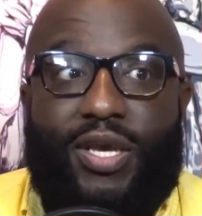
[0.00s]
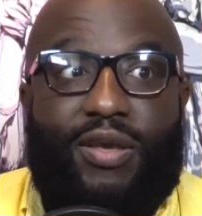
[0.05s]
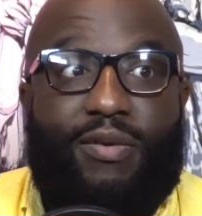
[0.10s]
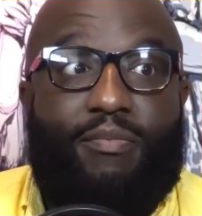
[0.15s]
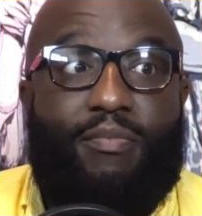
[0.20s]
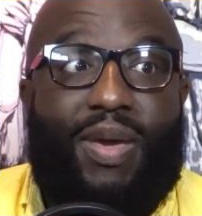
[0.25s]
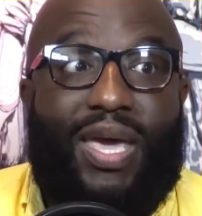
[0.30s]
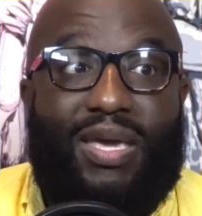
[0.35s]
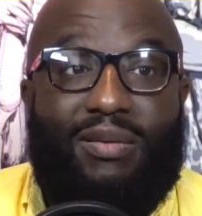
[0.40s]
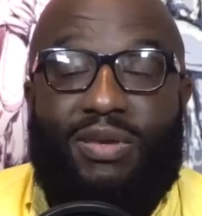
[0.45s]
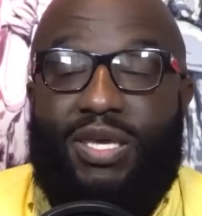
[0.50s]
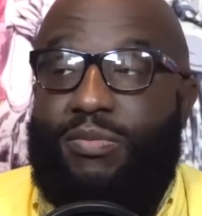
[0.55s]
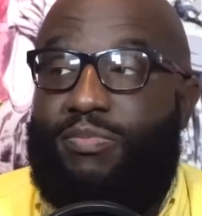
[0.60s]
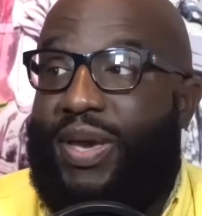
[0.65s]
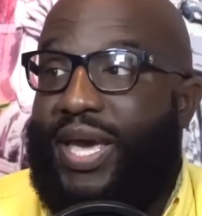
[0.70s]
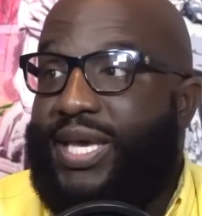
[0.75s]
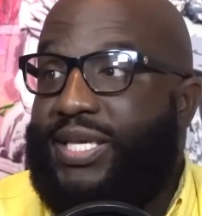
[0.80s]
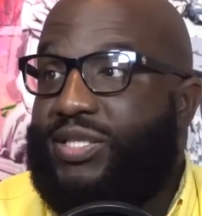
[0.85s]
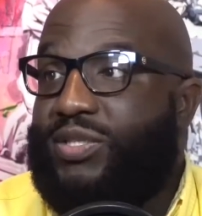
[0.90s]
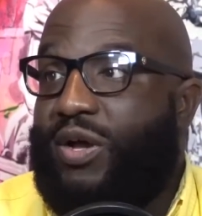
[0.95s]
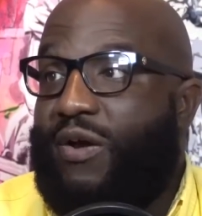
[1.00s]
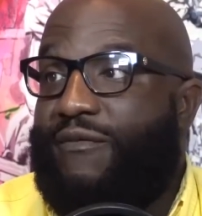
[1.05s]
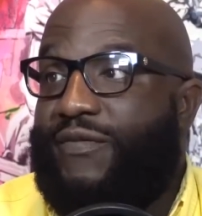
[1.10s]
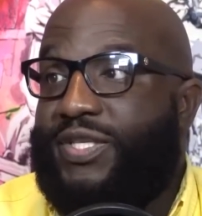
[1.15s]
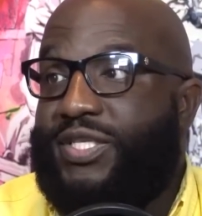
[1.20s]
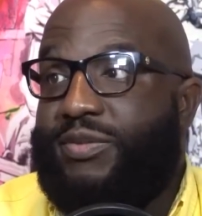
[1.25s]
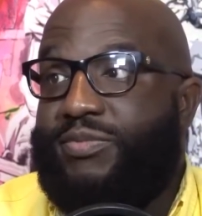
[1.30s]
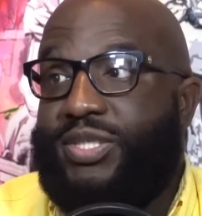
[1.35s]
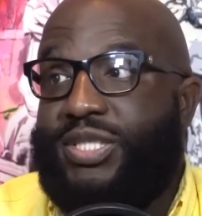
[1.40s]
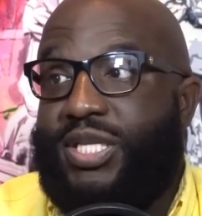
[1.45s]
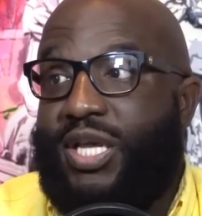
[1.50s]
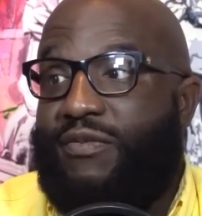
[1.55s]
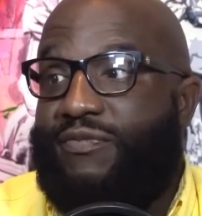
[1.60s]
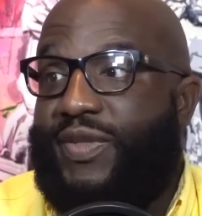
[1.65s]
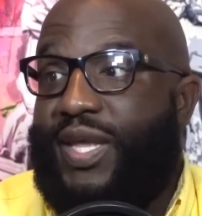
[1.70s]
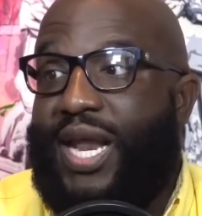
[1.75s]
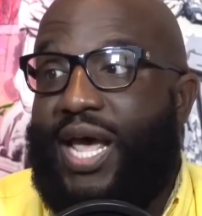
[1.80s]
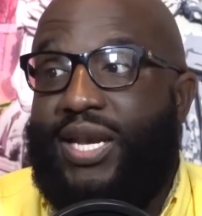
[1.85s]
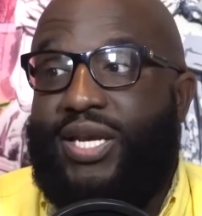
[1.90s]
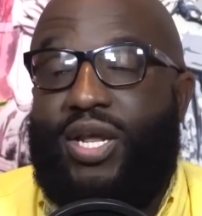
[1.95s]
maybe based off of some stuff
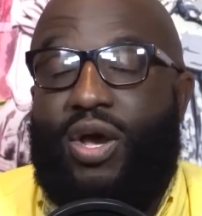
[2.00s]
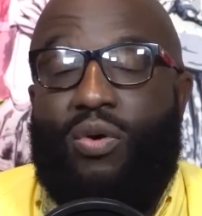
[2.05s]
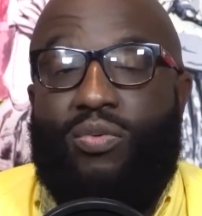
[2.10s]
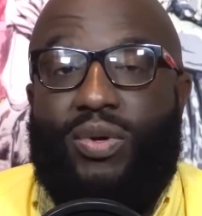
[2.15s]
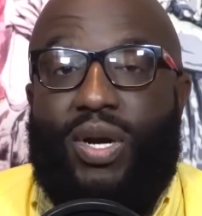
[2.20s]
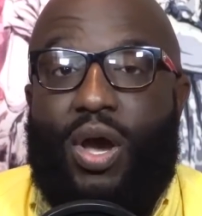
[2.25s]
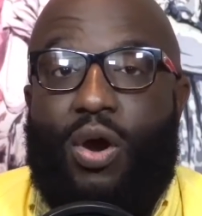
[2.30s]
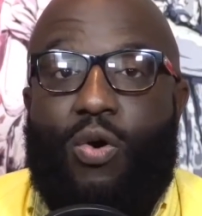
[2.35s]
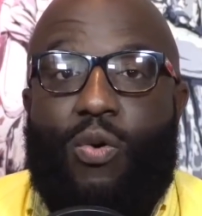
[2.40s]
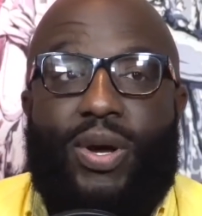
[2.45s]
that I don't know.